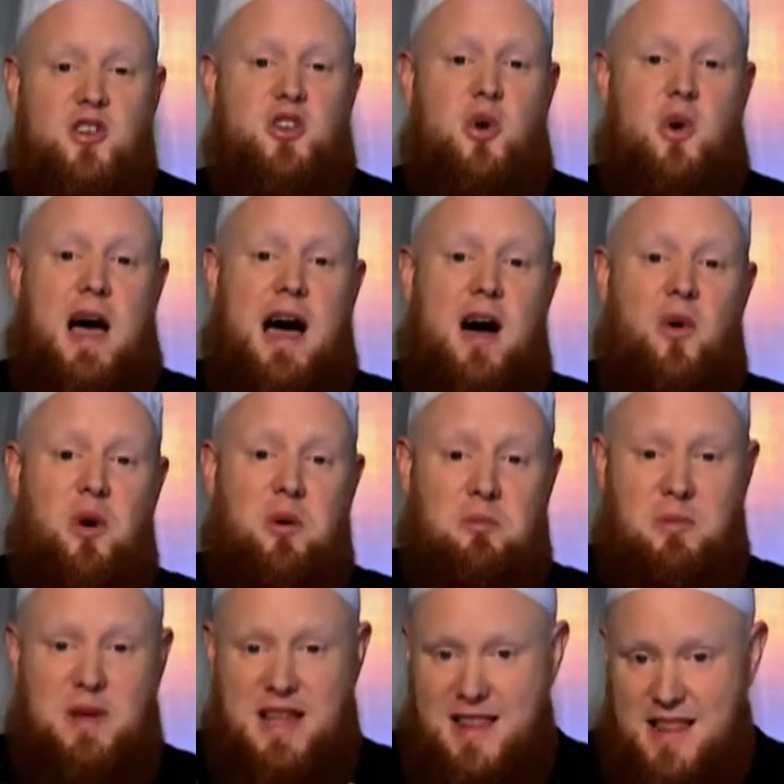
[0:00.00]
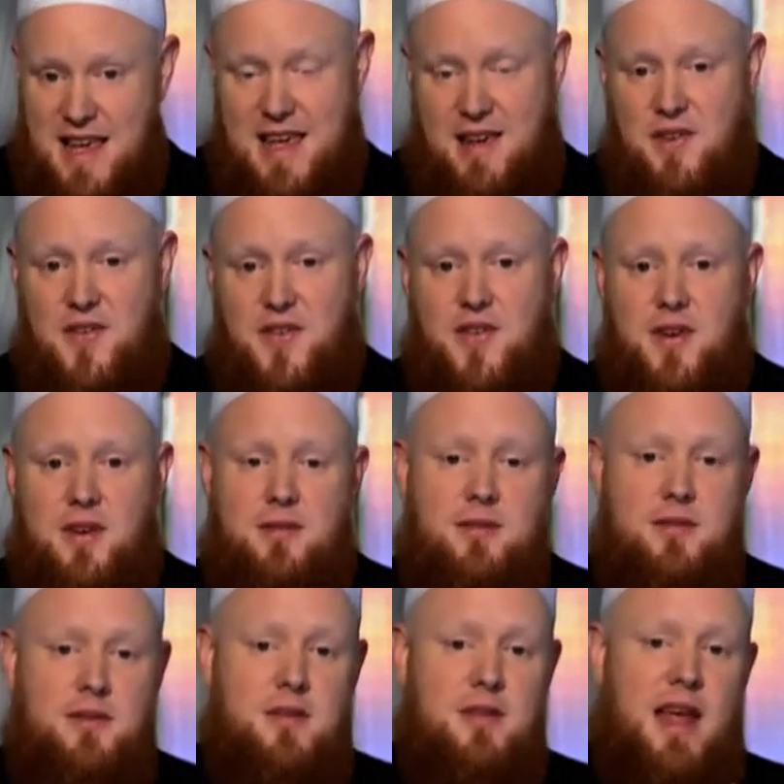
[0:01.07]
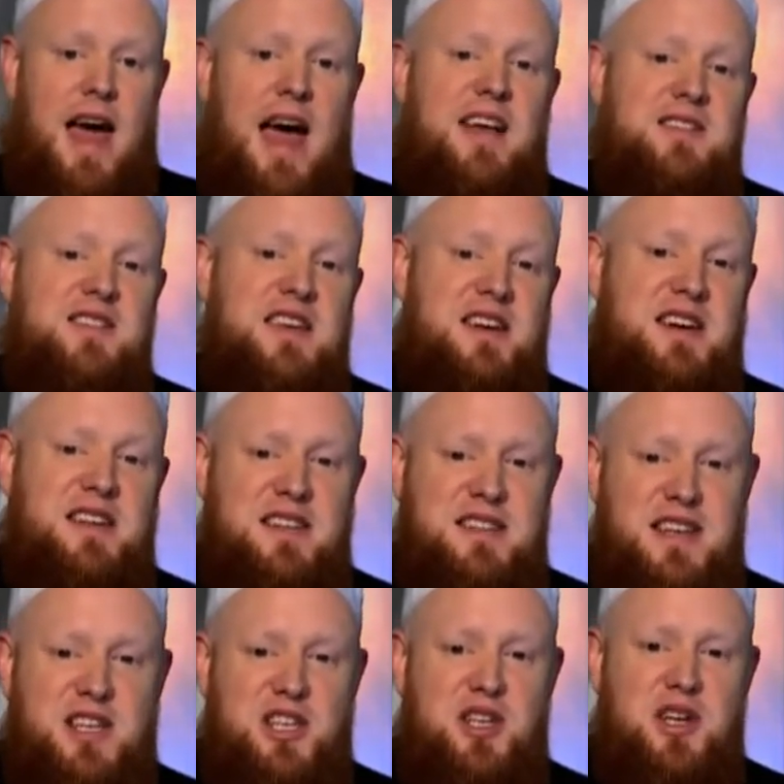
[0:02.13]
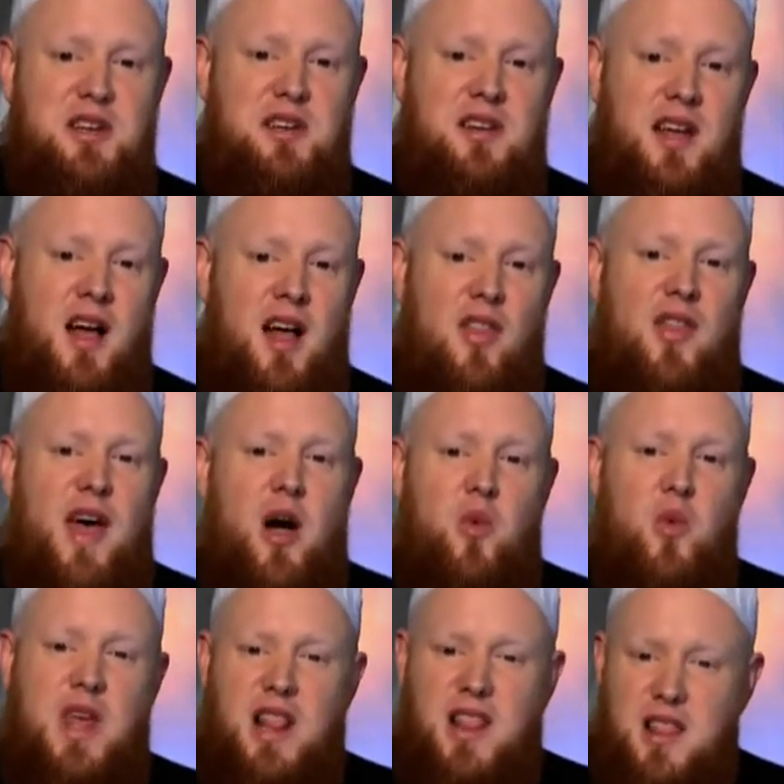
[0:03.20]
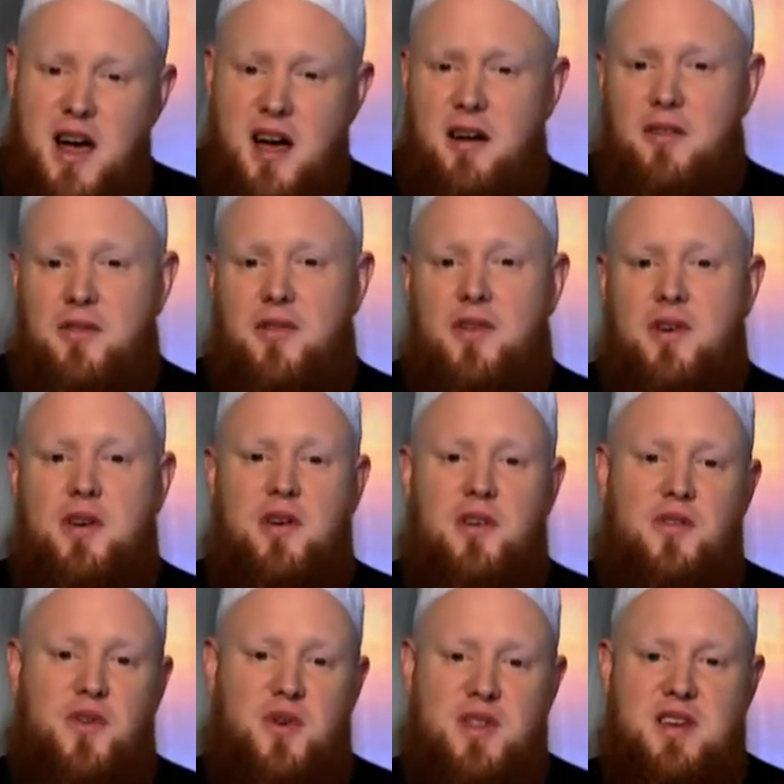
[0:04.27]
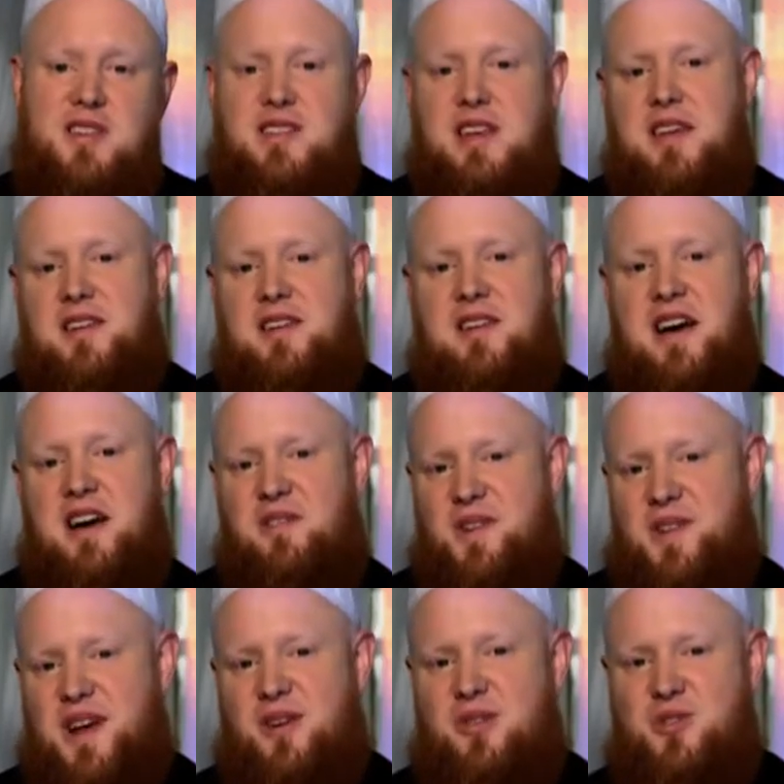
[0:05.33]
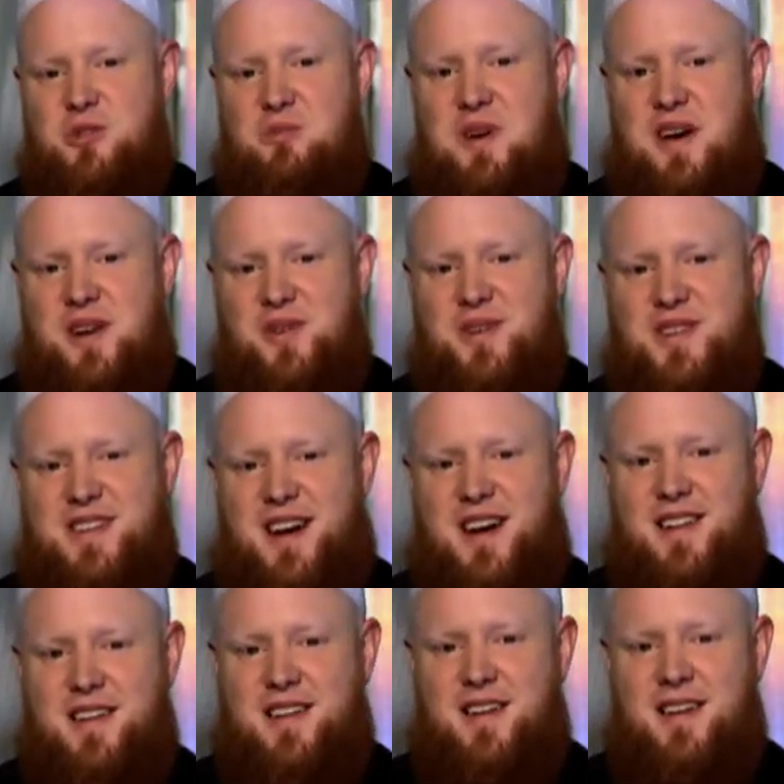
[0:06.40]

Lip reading: So our belief has the condition that we love for the sake of Allah subhanahu wa ta'ala.